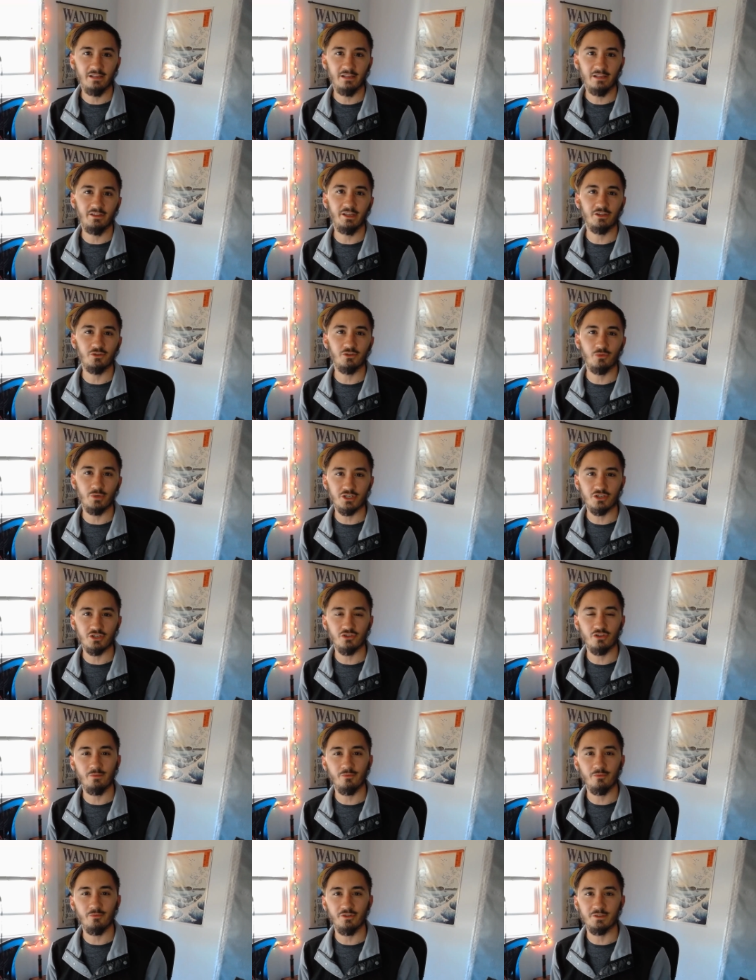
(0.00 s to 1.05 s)
that a Twitch
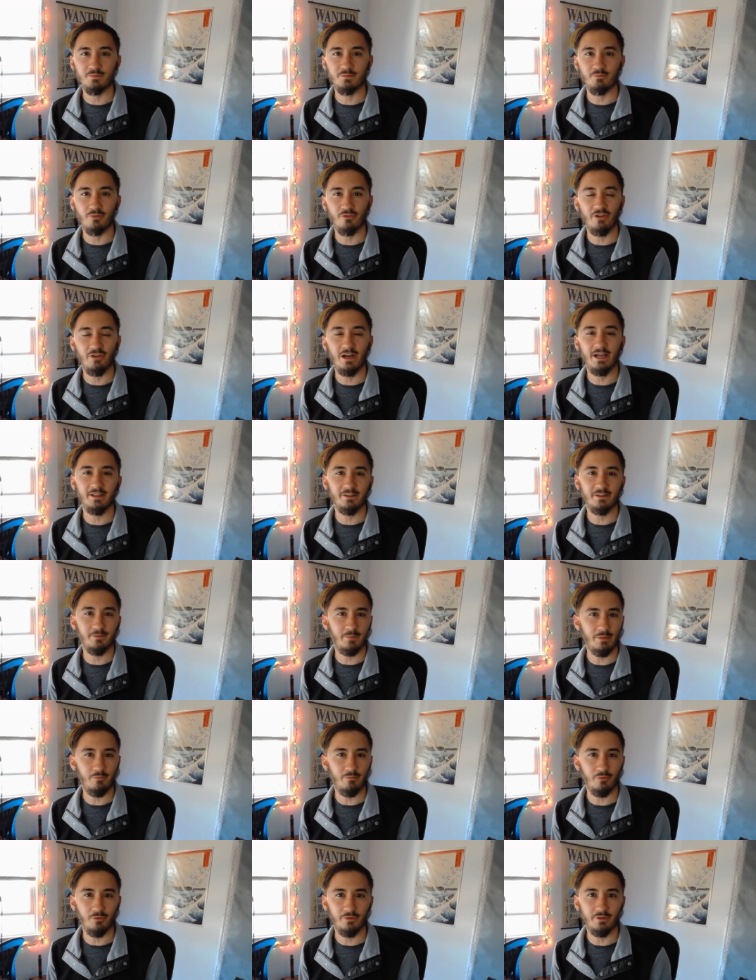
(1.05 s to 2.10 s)
streamer is providing to
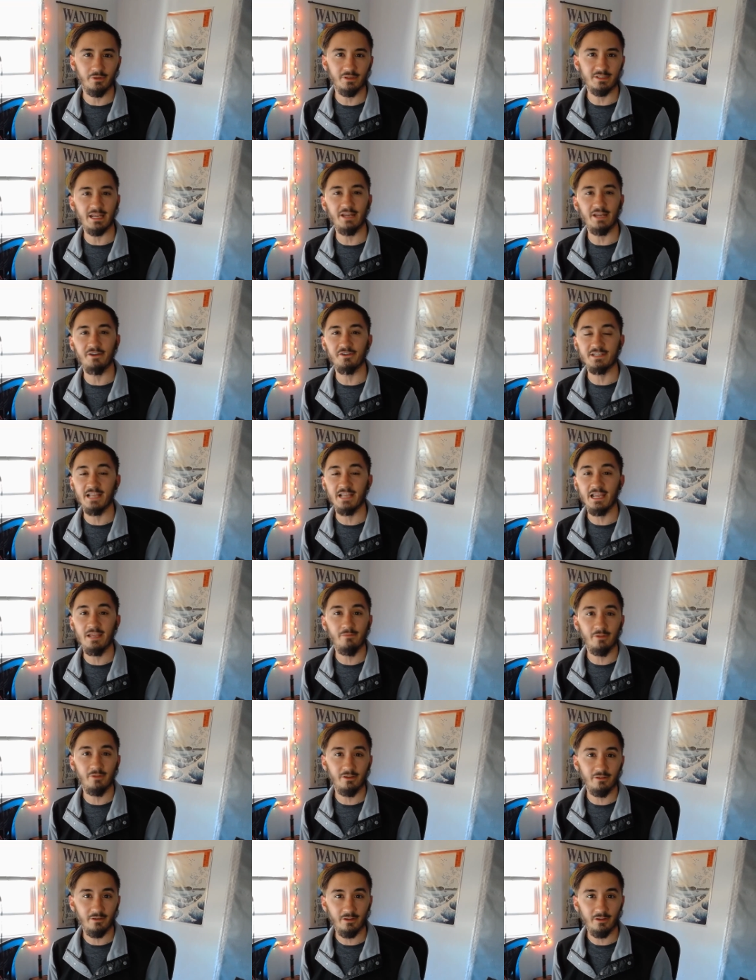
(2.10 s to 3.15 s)
people. It's
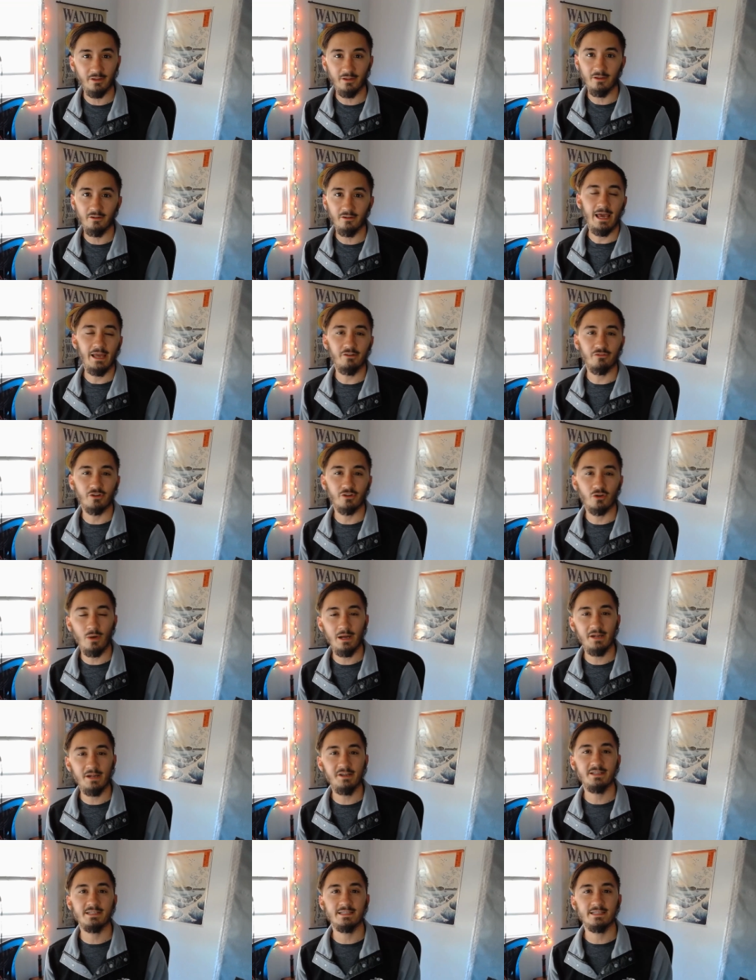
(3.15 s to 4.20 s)
entertainment, and it
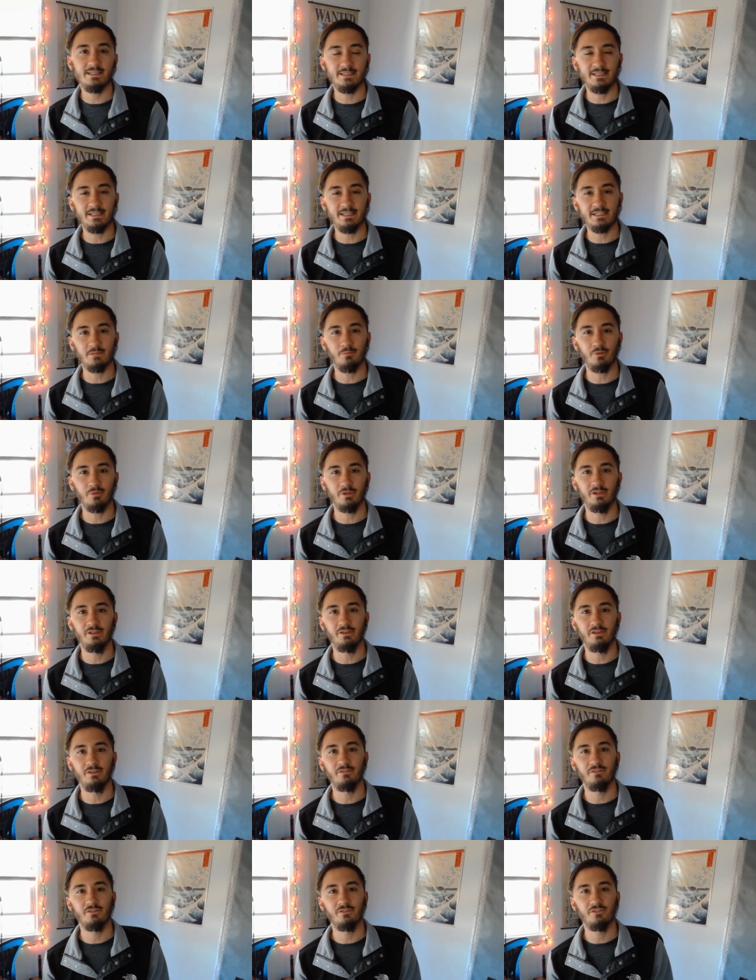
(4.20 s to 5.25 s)
requires the
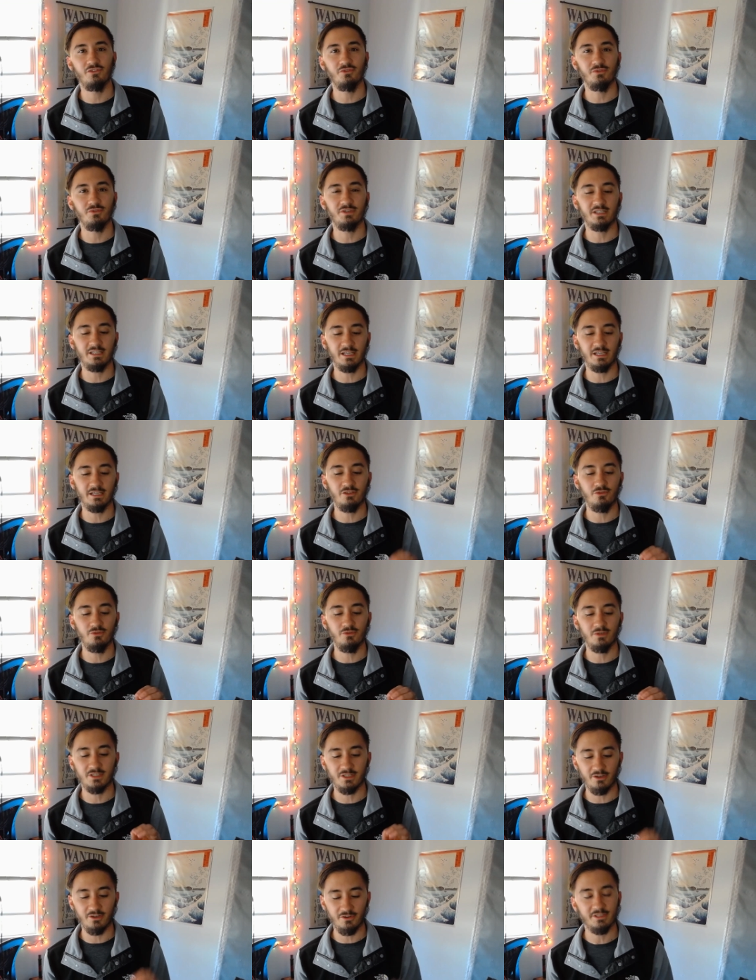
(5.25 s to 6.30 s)
discipline to stick to a
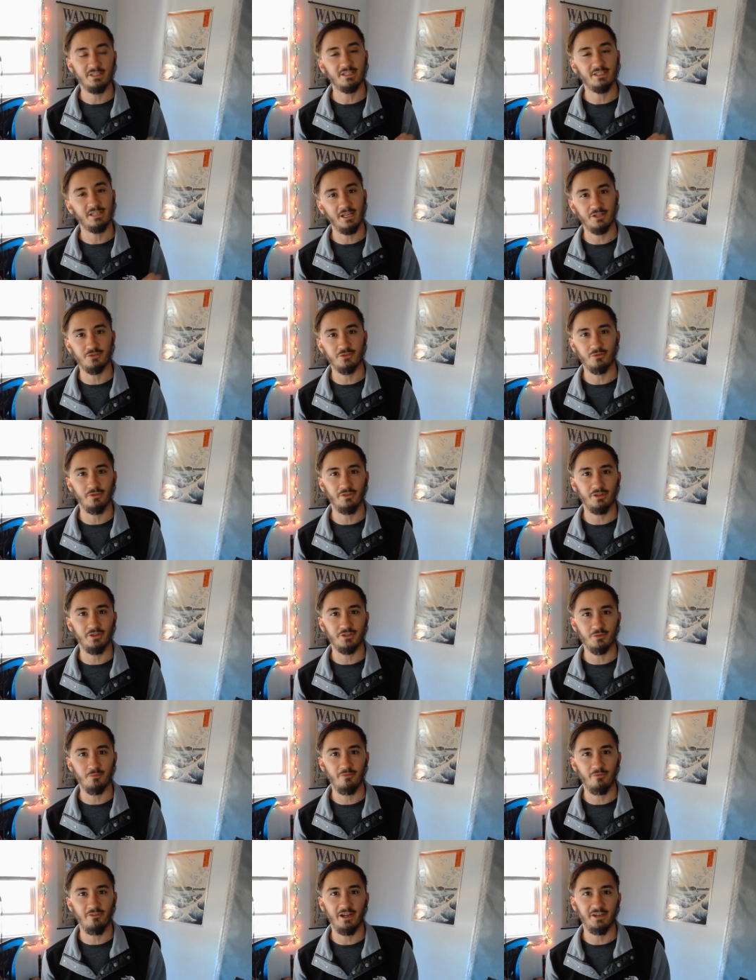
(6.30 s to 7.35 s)
certain schedule that
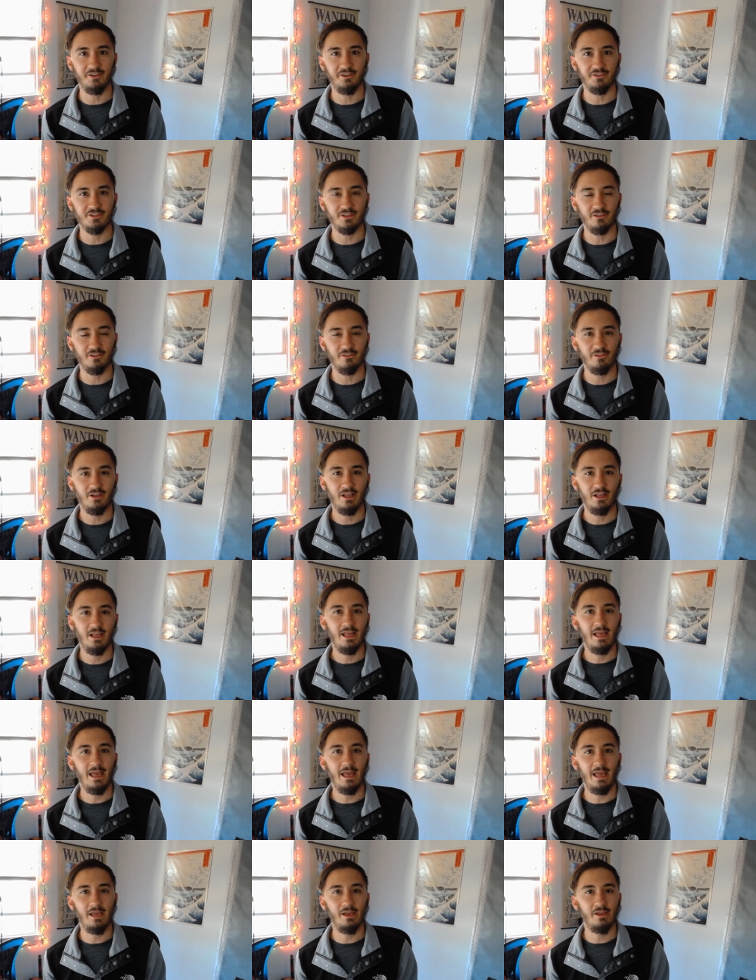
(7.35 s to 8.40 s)
you're providing yourself.
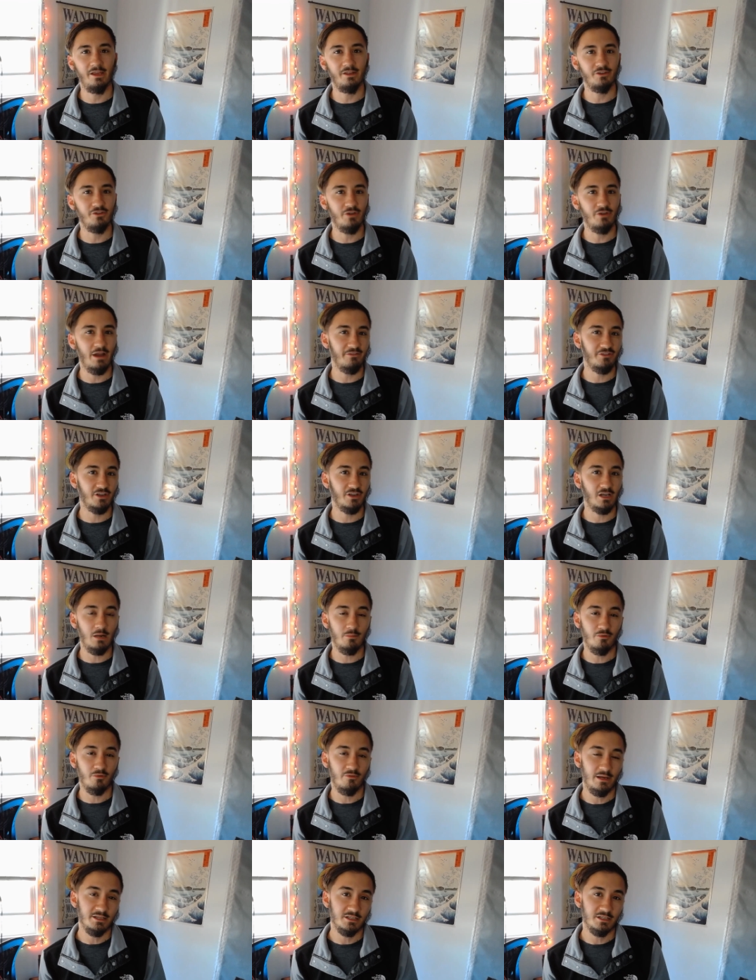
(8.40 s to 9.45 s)
And you have to
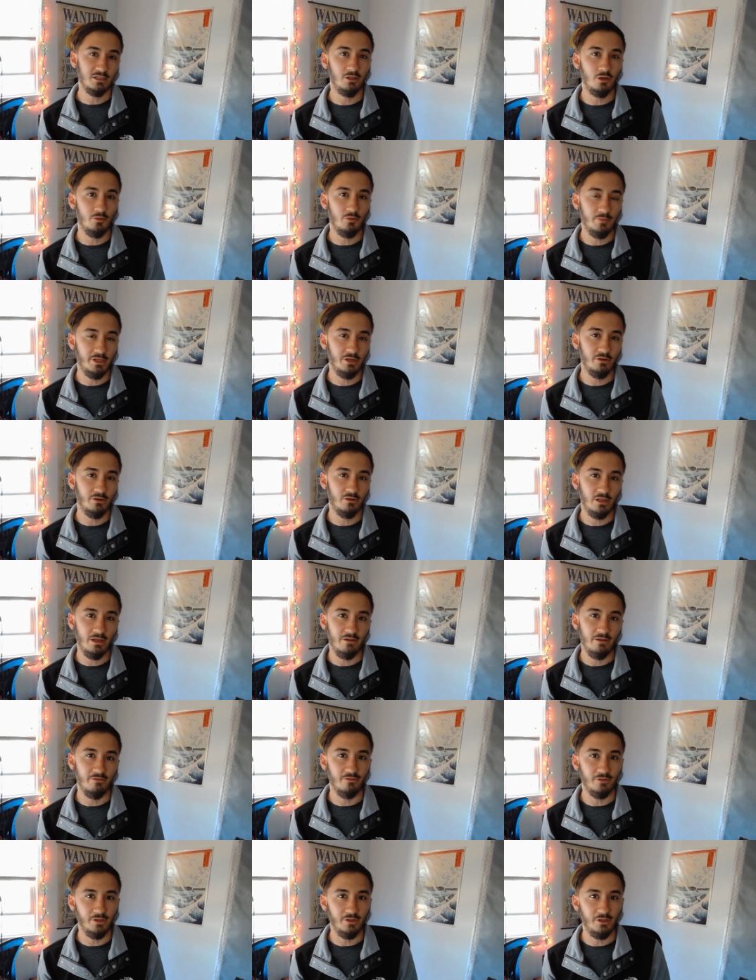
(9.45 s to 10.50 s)
compromise a little bit of your
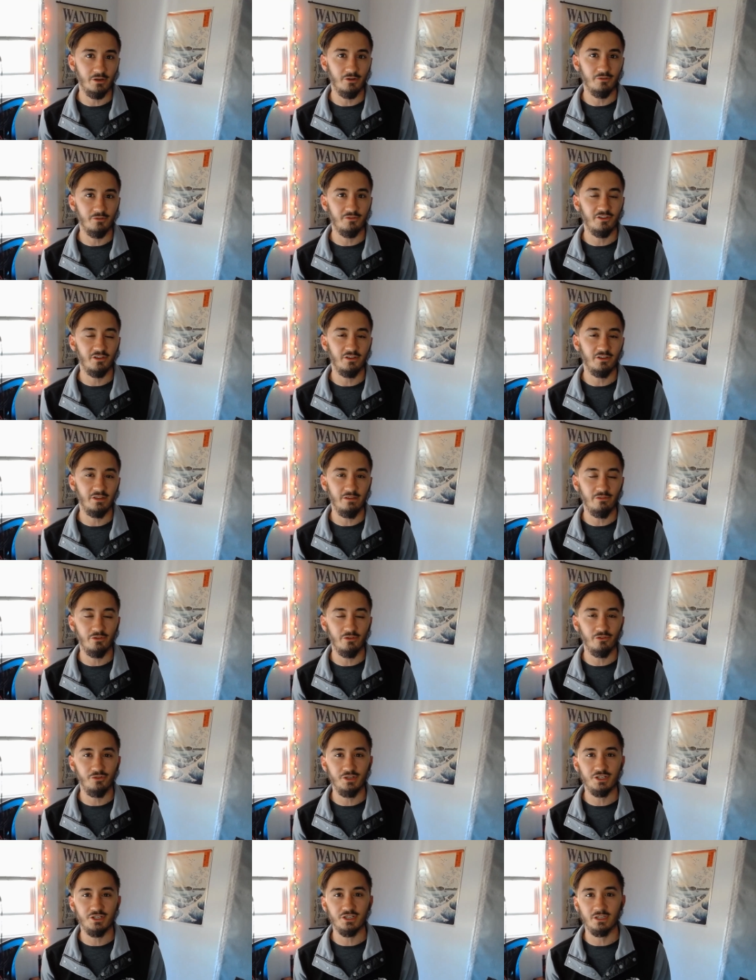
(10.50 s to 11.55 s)
life, you know, to even
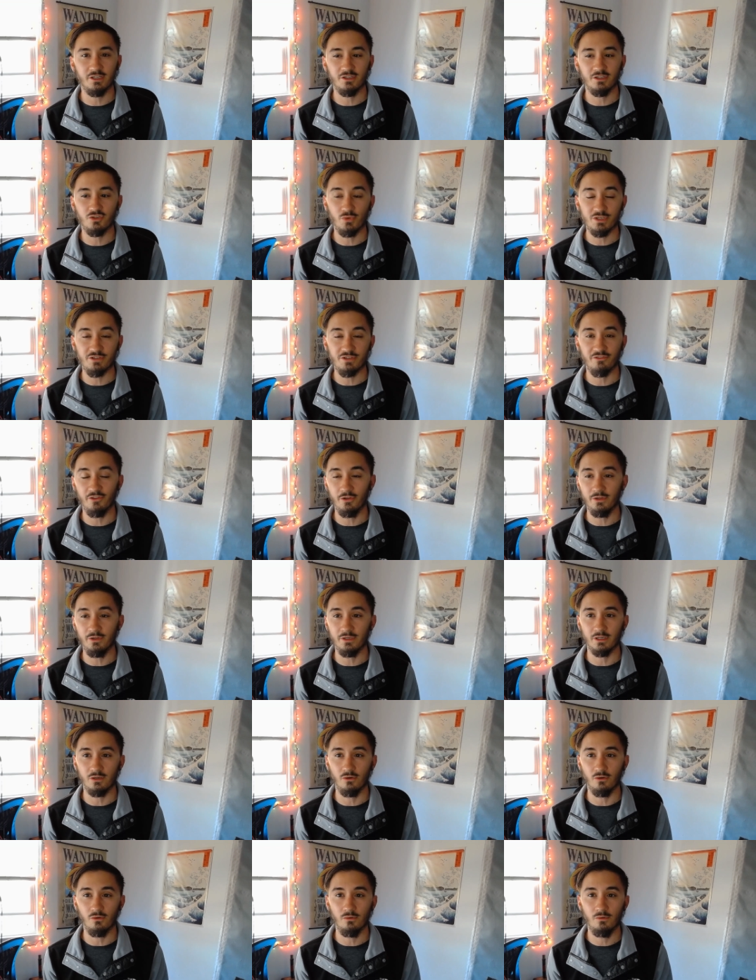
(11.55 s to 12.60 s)
reach the Twitch
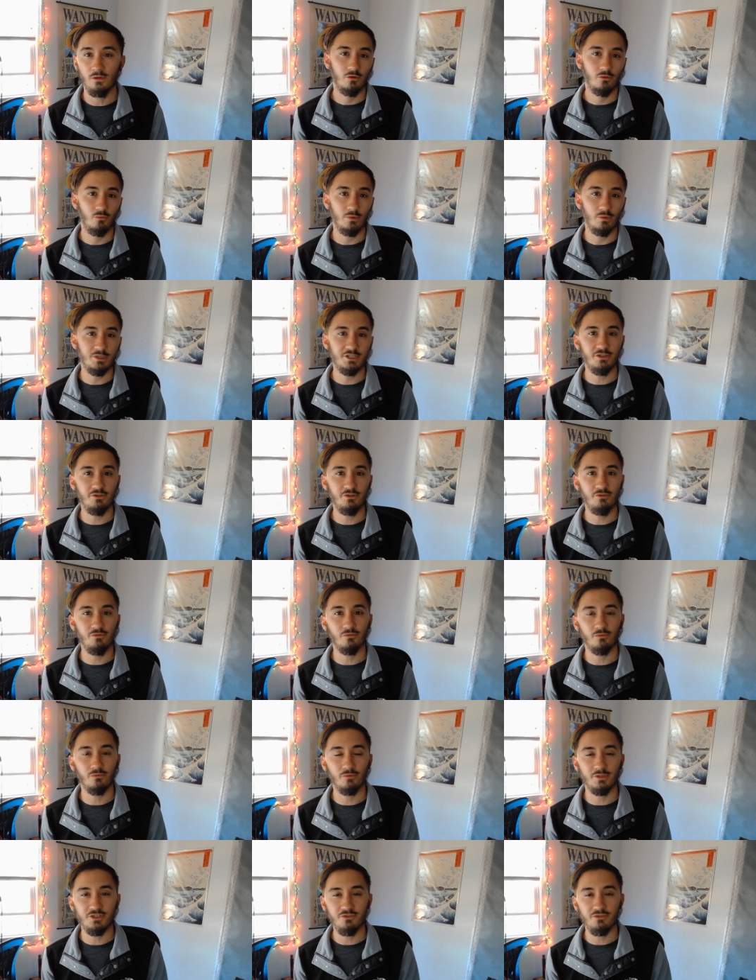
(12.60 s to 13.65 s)
affiliate goal. Once you
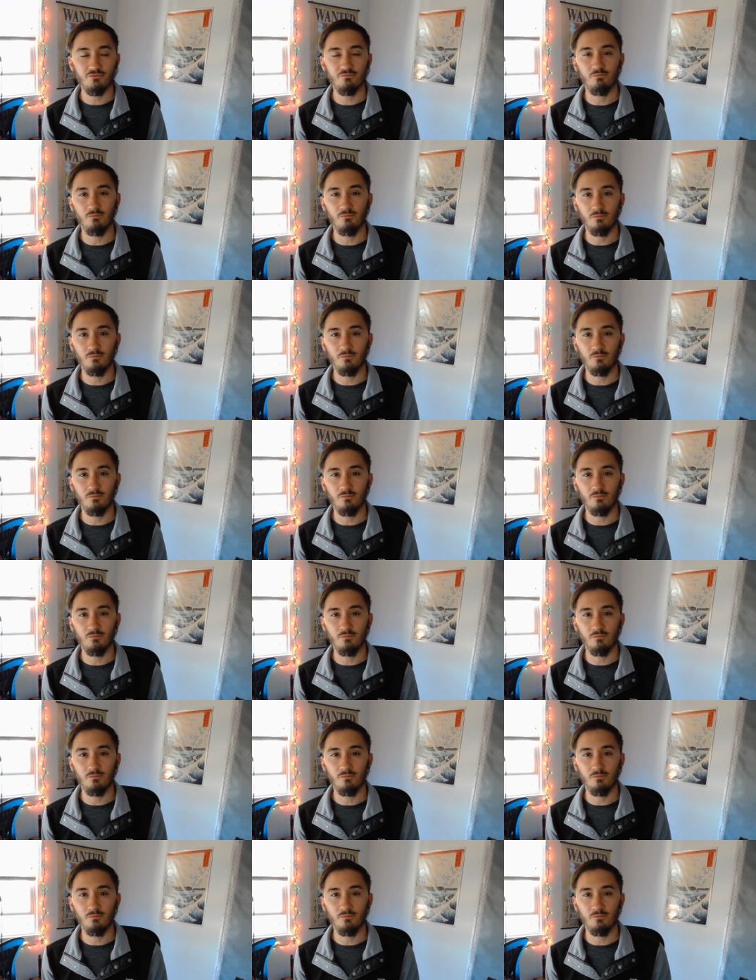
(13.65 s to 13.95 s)
once you